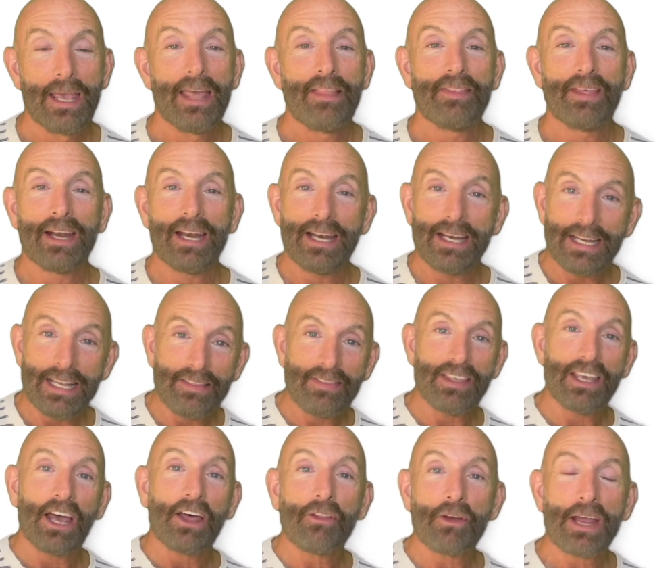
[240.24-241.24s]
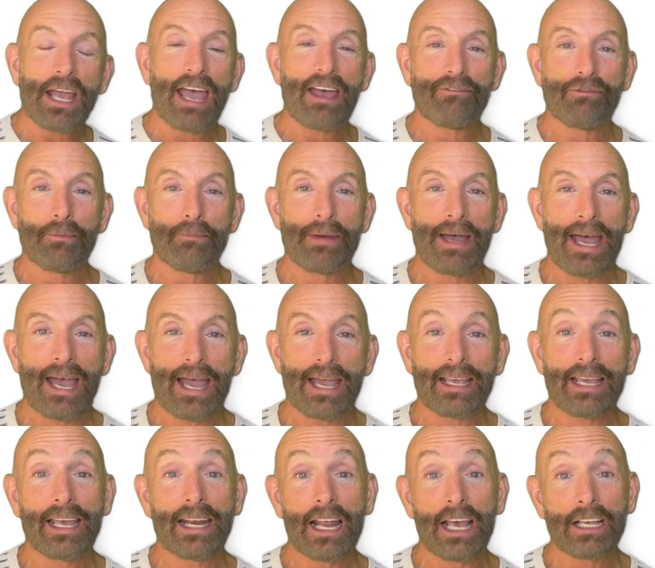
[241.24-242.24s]
Then I'd eat the other half a bag,
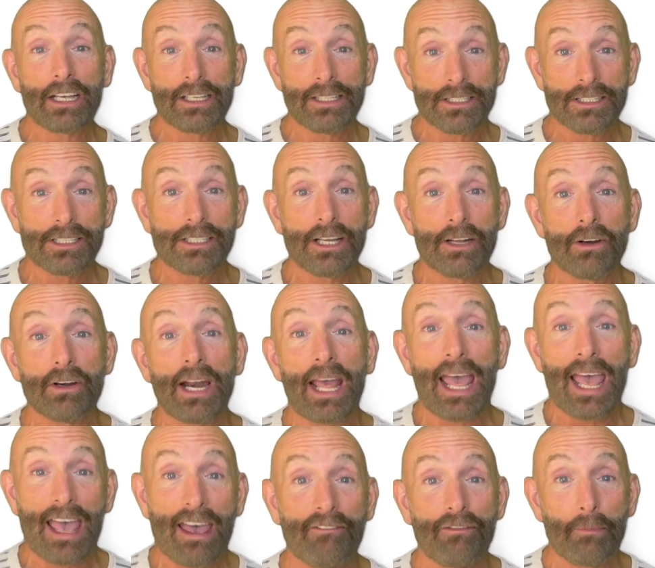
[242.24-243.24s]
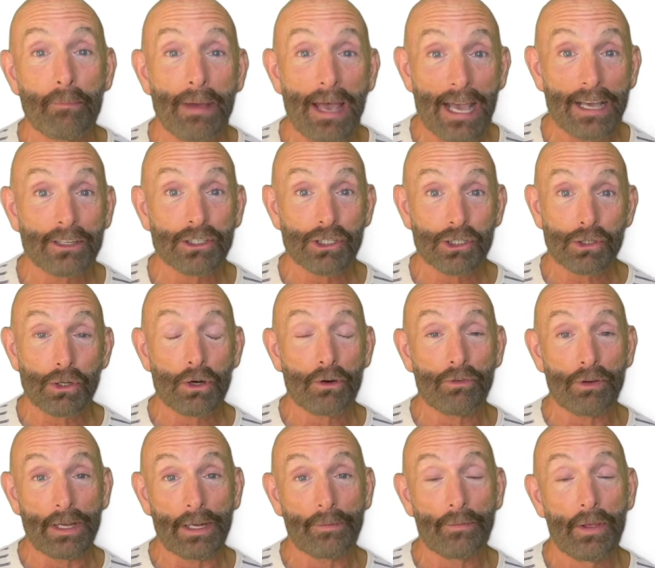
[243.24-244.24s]
and I considered a half a bag a
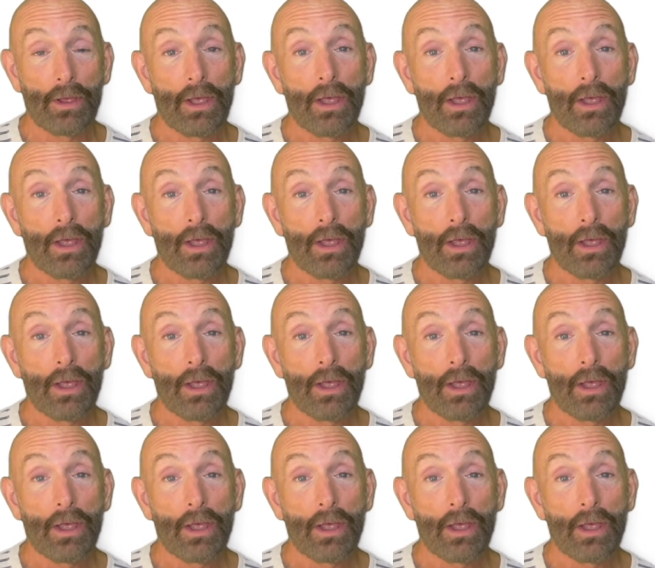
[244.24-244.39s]
serving.